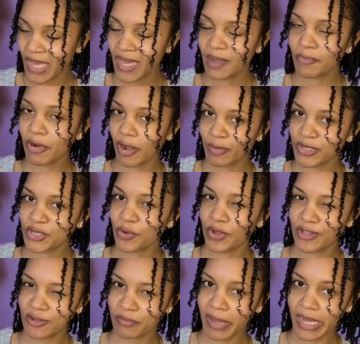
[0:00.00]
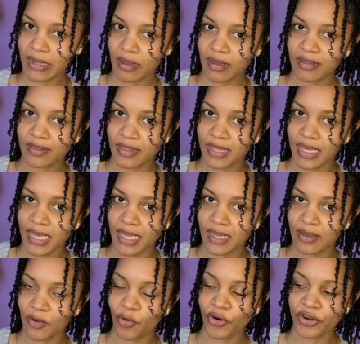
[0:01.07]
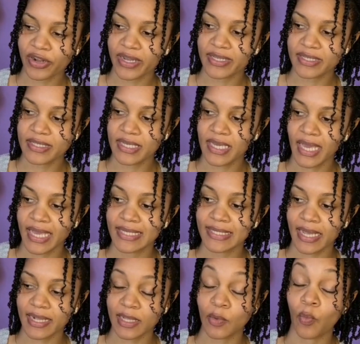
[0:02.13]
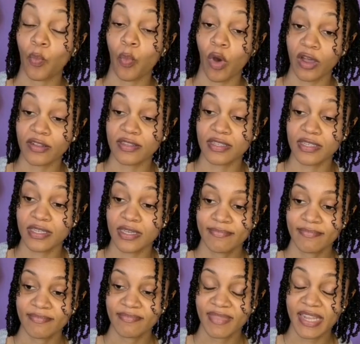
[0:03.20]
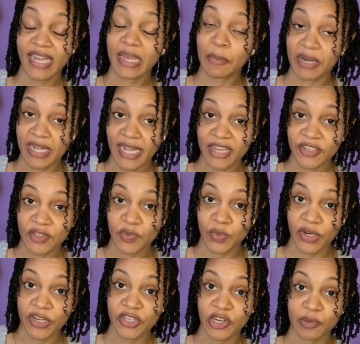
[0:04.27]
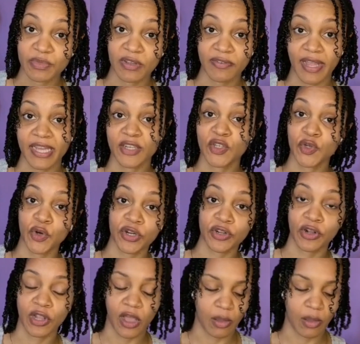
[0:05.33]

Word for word: probably should go and look back on the order and see exactly what the name of the lashes were in terms of like short or long